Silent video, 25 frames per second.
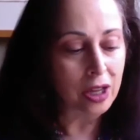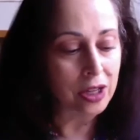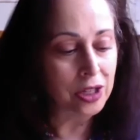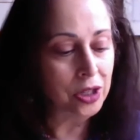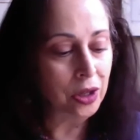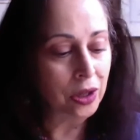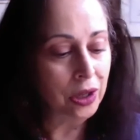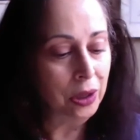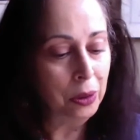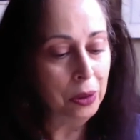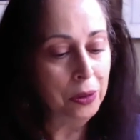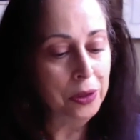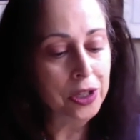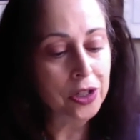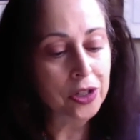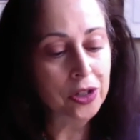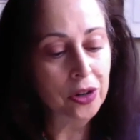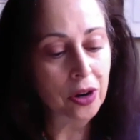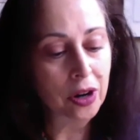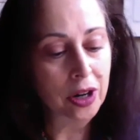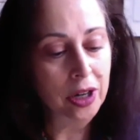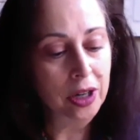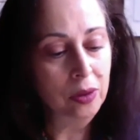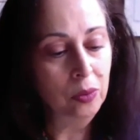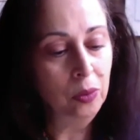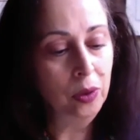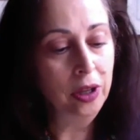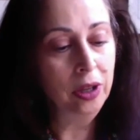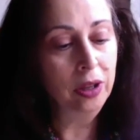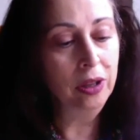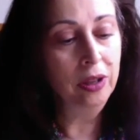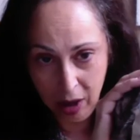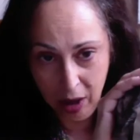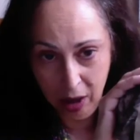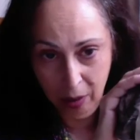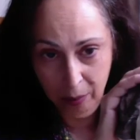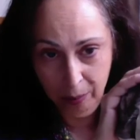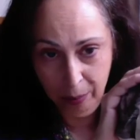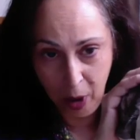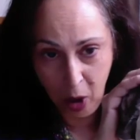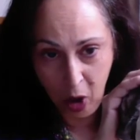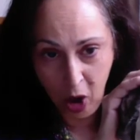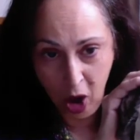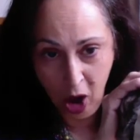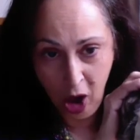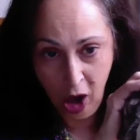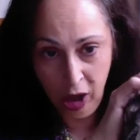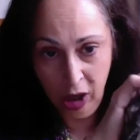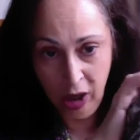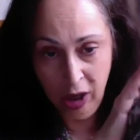So anyway, it started with a
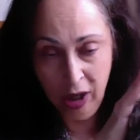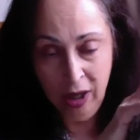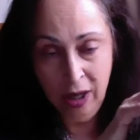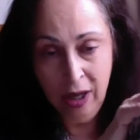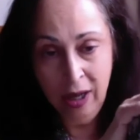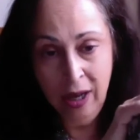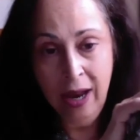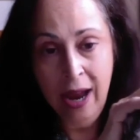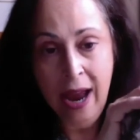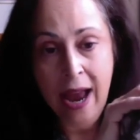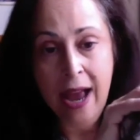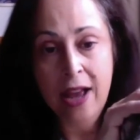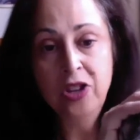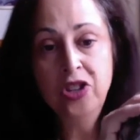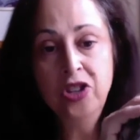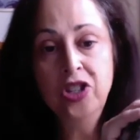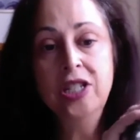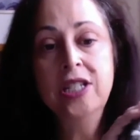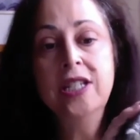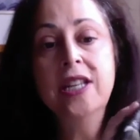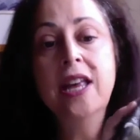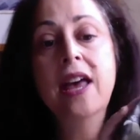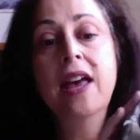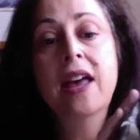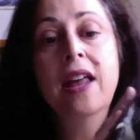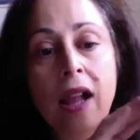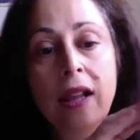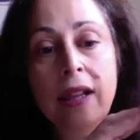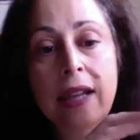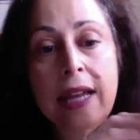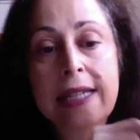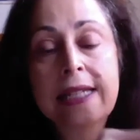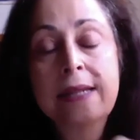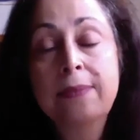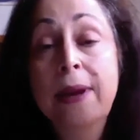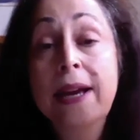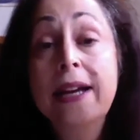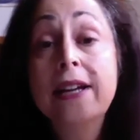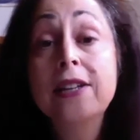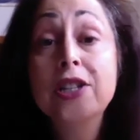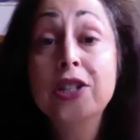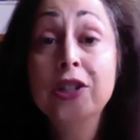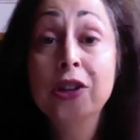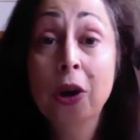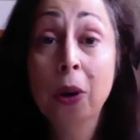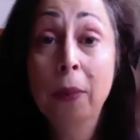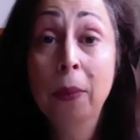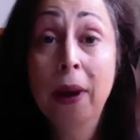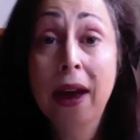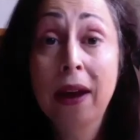ball, and she said, let's make a
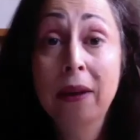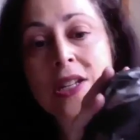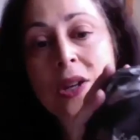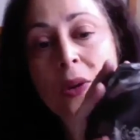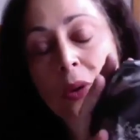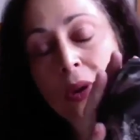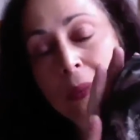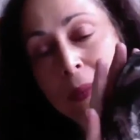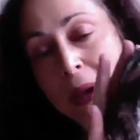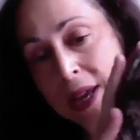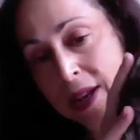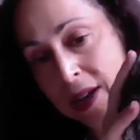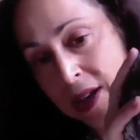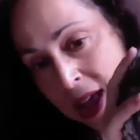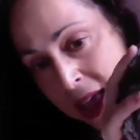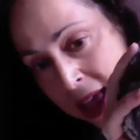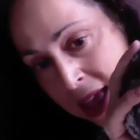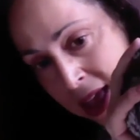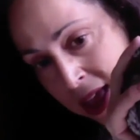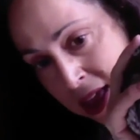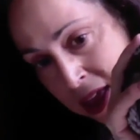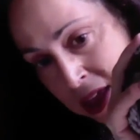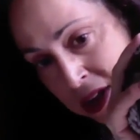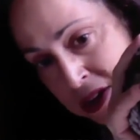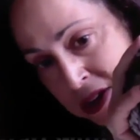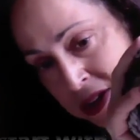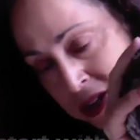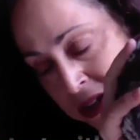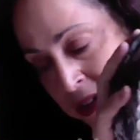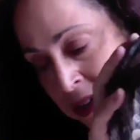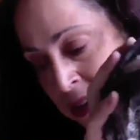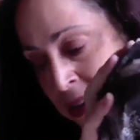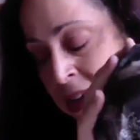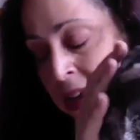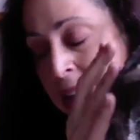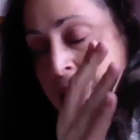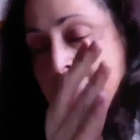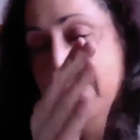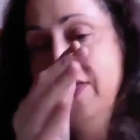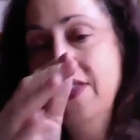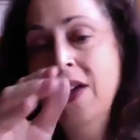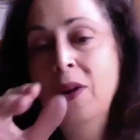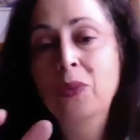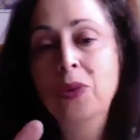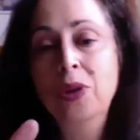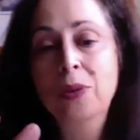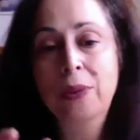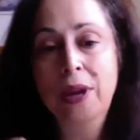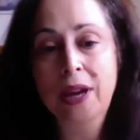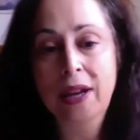snowman. So we made a head. Then
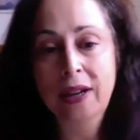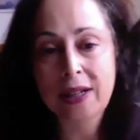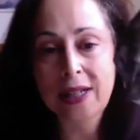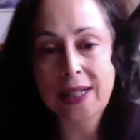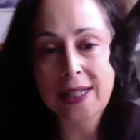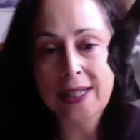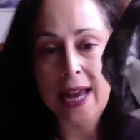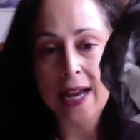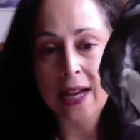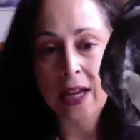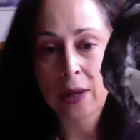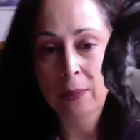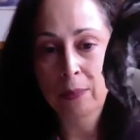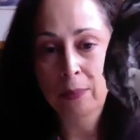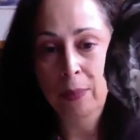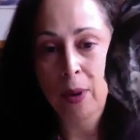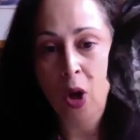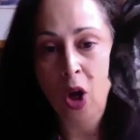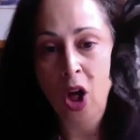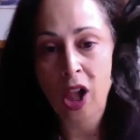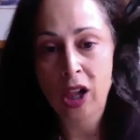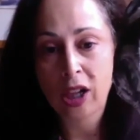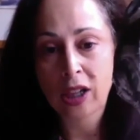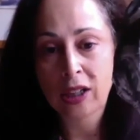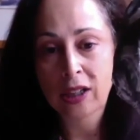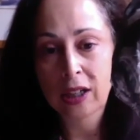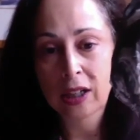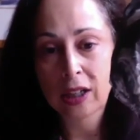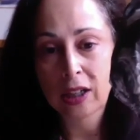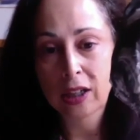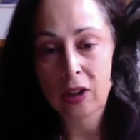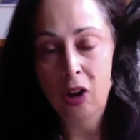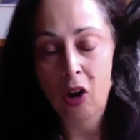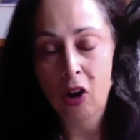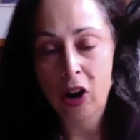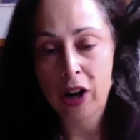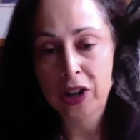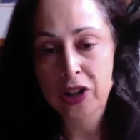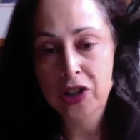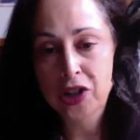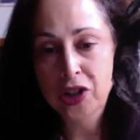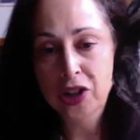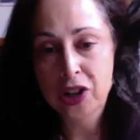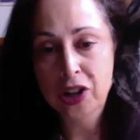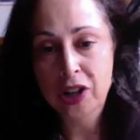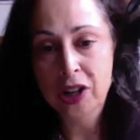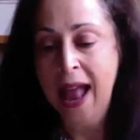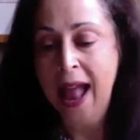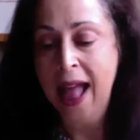we made a second ball a little larger.